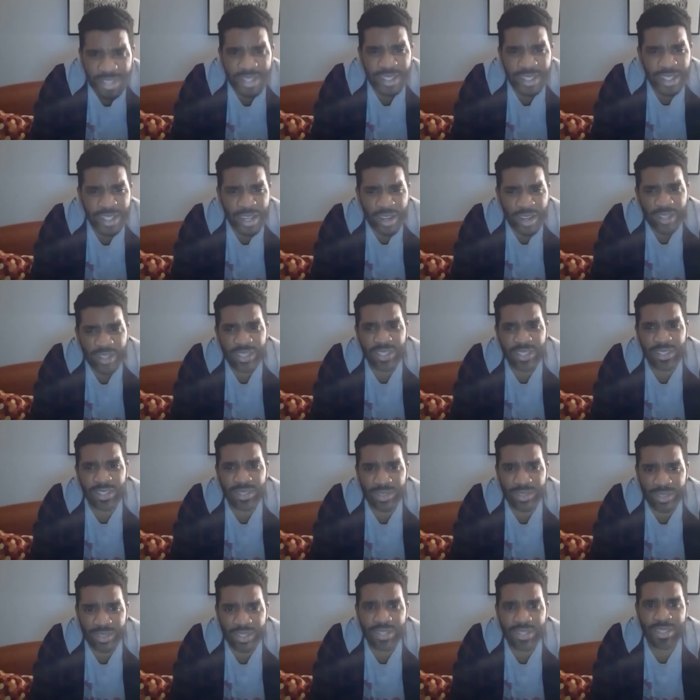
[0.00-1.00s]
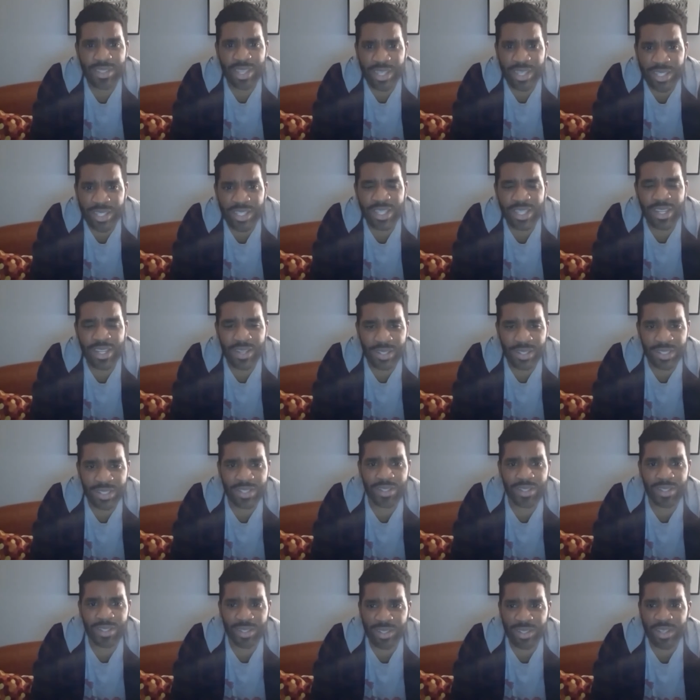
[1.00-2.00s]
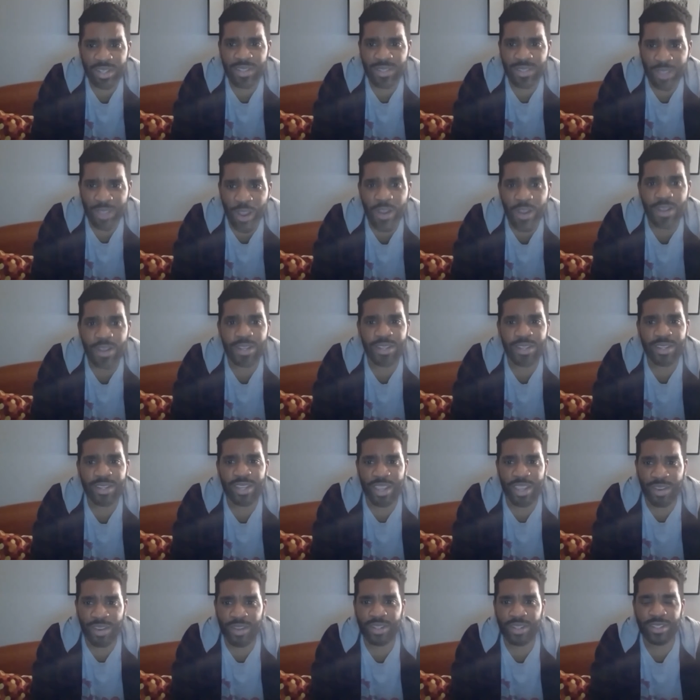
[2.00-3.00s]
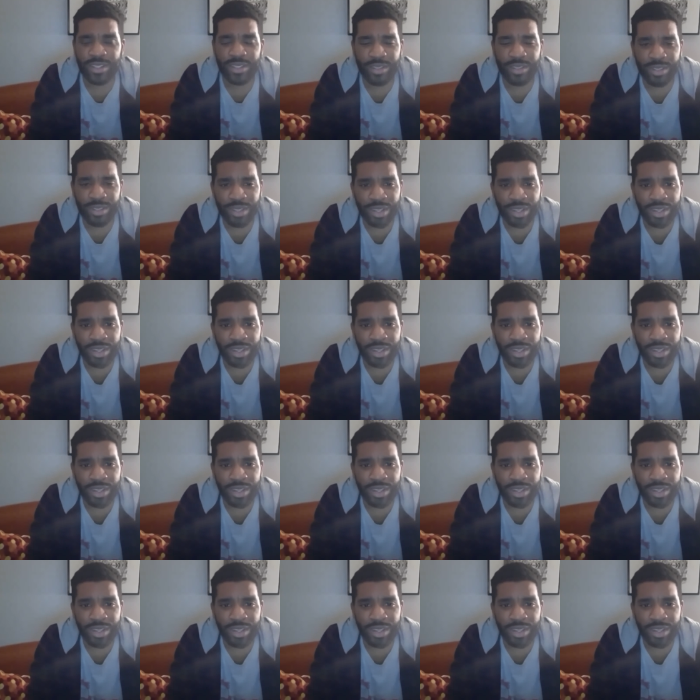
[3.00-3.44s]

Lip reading: a character, a dark character.